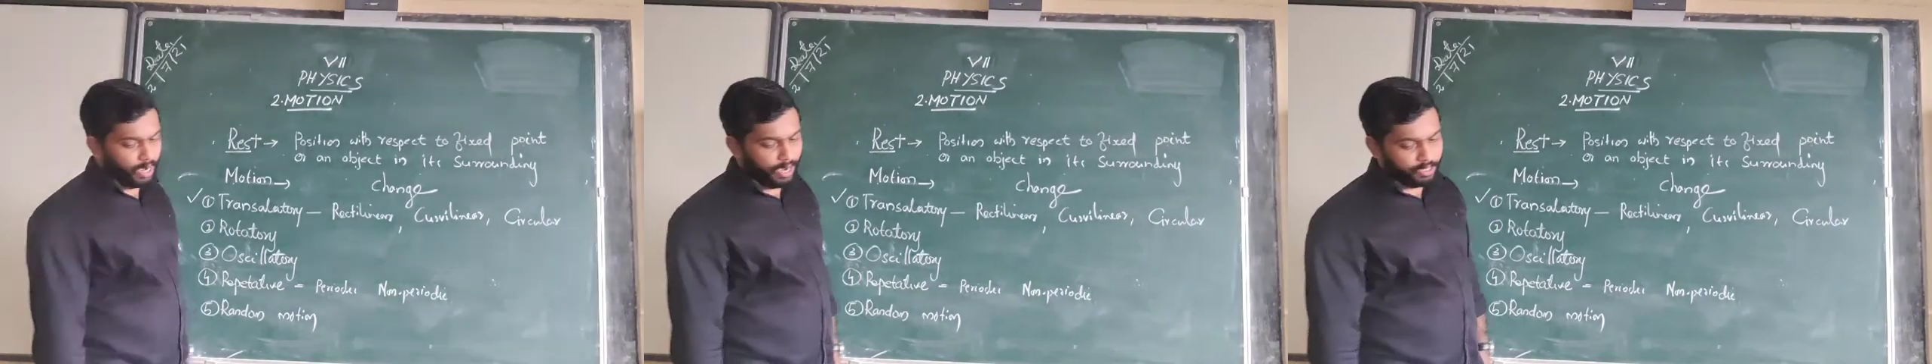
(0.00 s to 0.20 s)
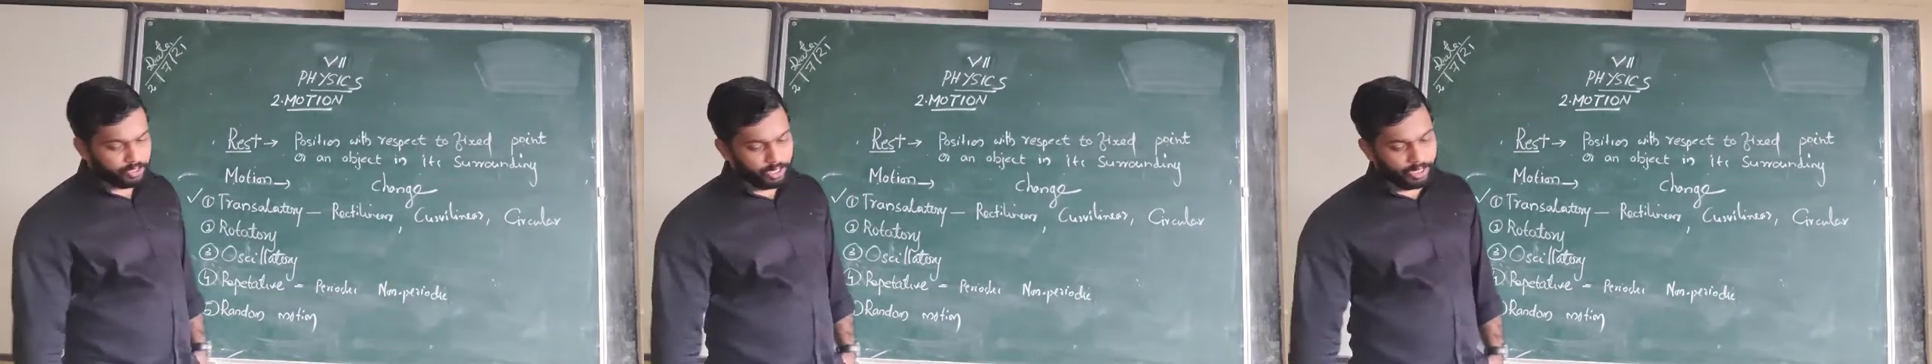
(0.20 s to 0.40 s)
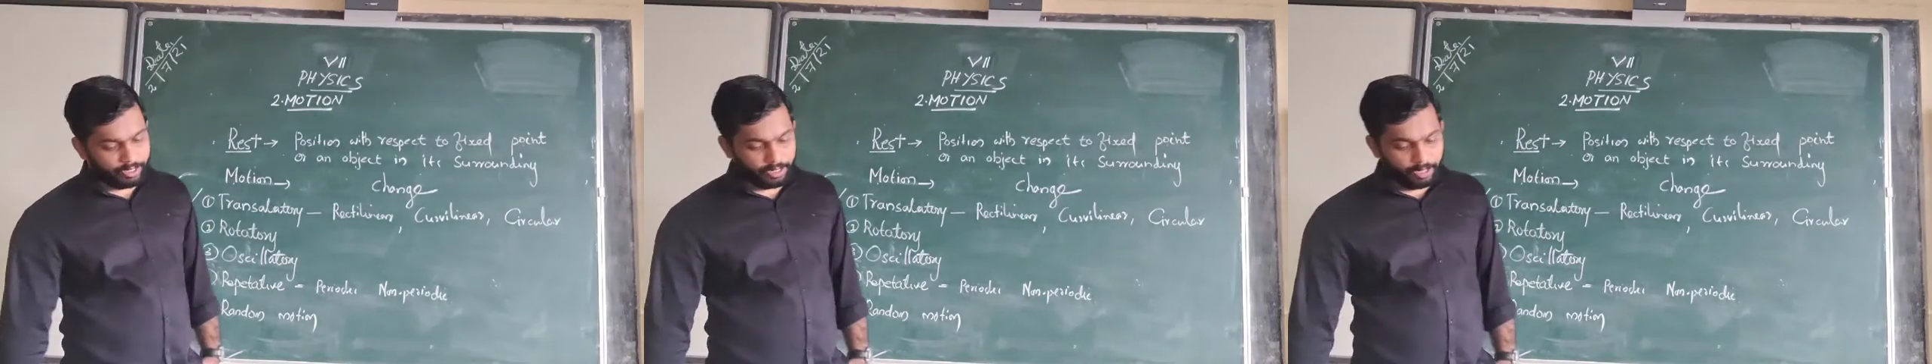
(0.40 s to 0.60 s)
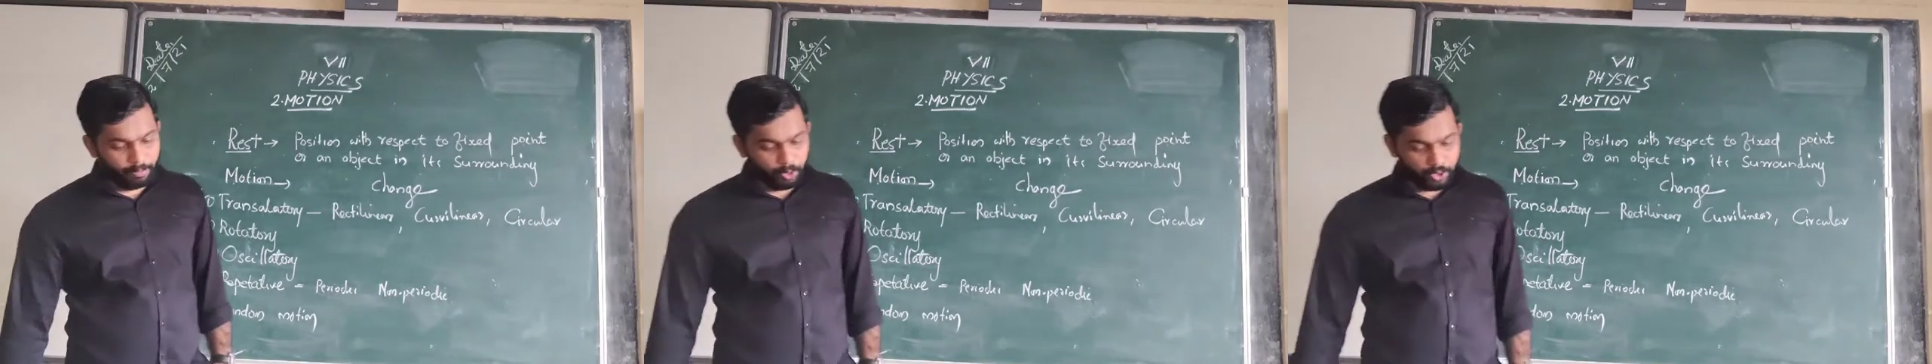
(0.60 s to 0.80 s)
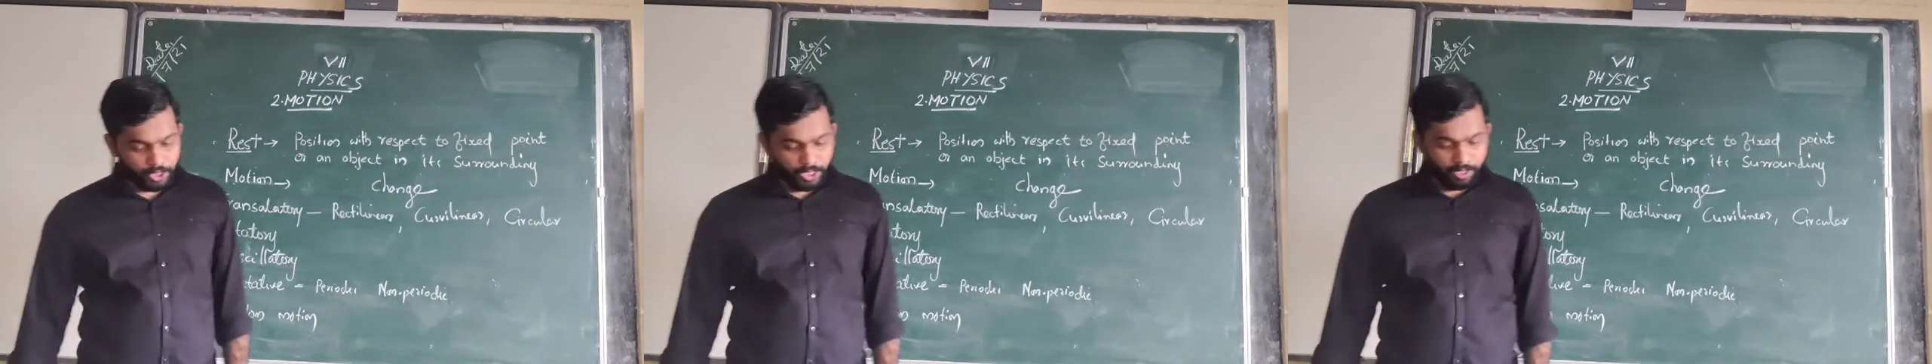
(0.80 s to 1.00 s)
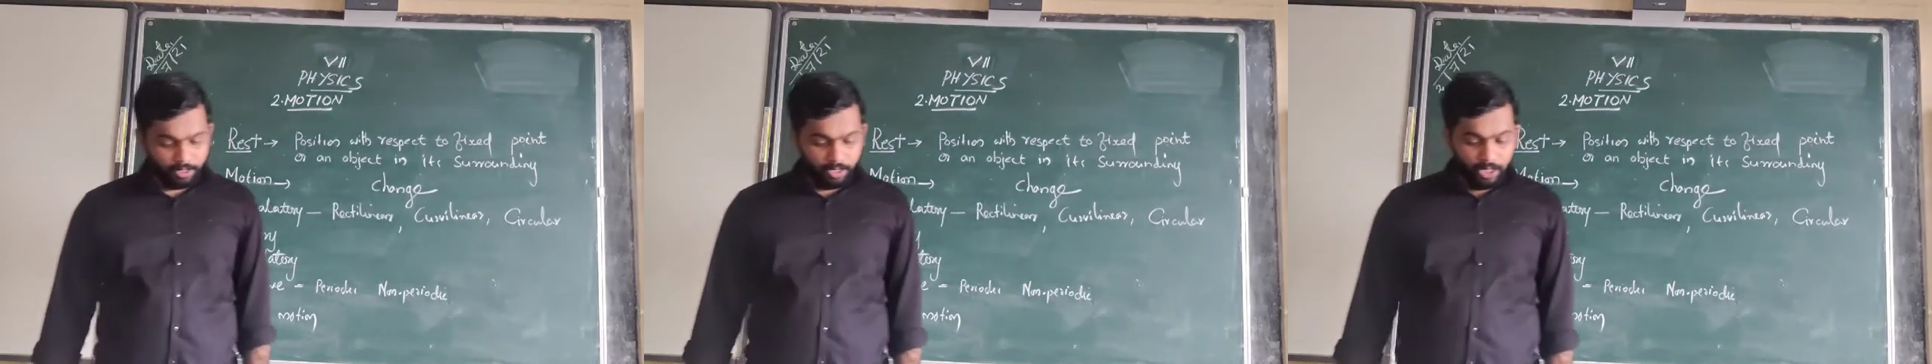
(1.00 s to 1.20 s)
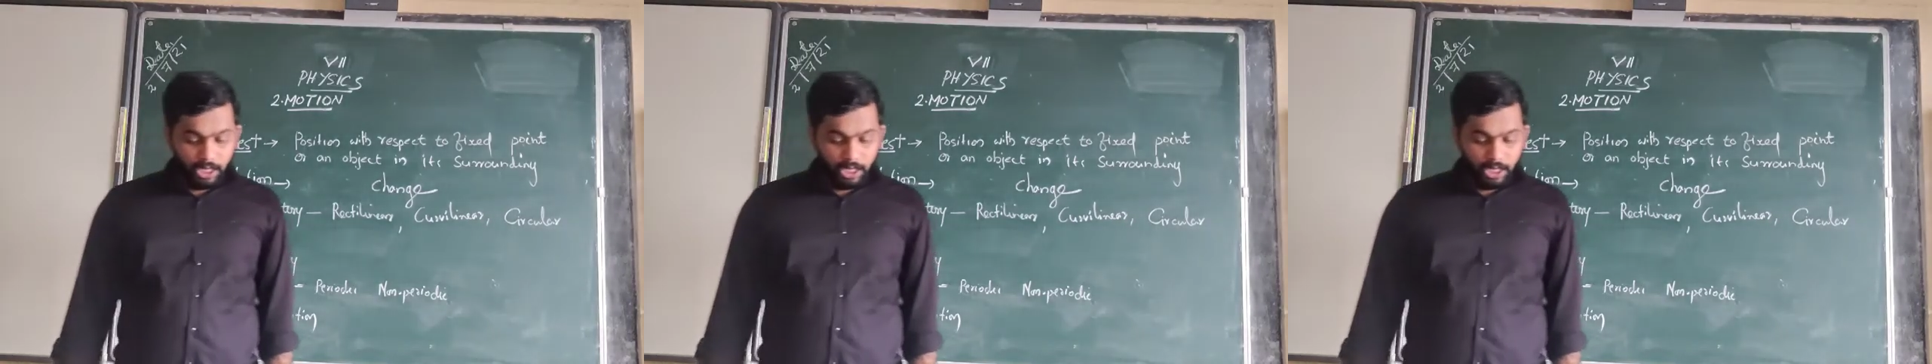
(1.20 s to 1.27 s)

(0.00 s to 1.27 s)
translatory motion?